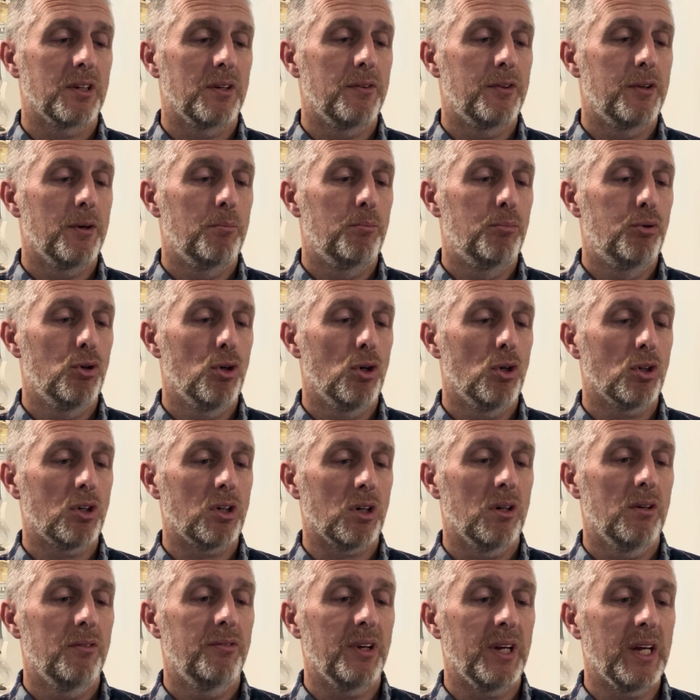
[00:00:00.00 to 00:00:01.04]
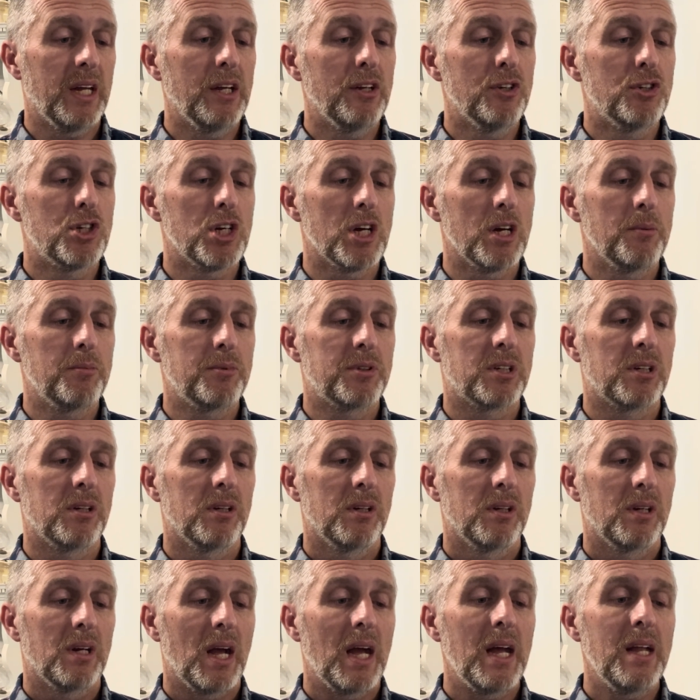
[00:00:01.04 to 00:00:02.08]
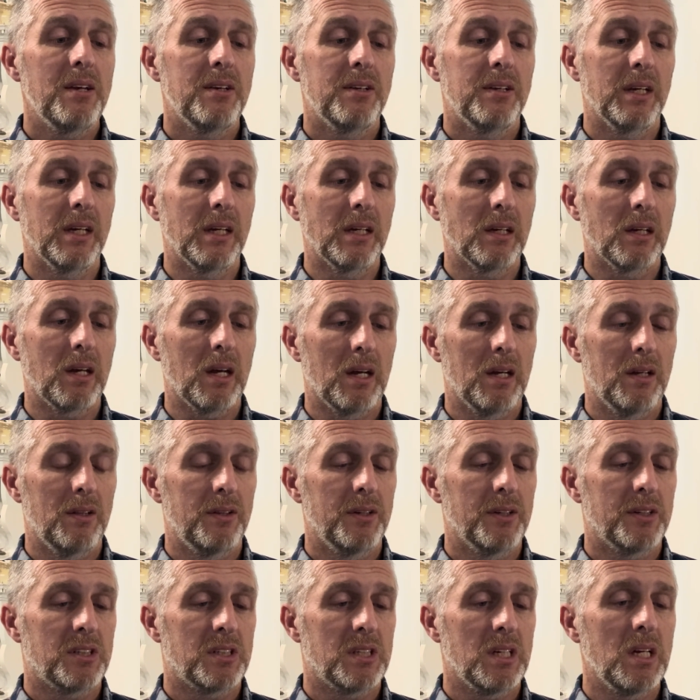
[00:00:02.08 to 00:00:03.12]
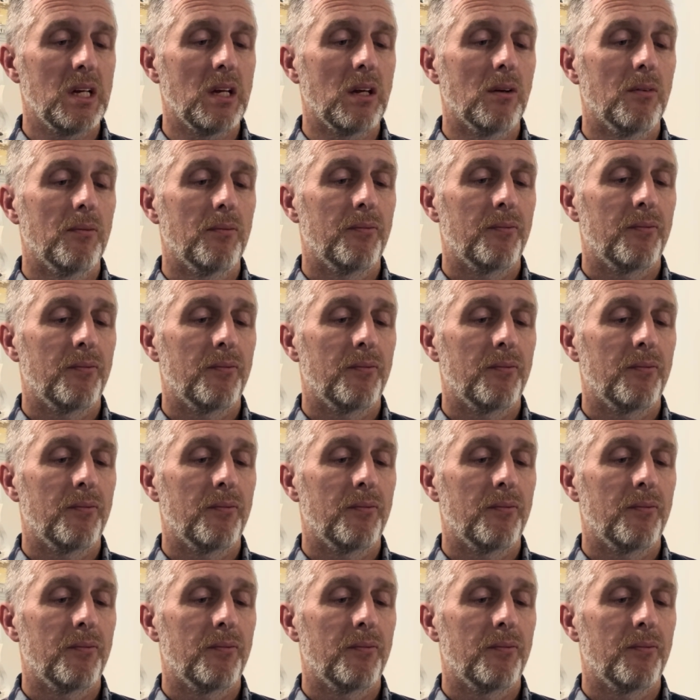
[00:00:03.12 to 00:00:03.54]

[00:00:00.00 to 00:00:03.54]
the Brook of Egypt, ending at the sea.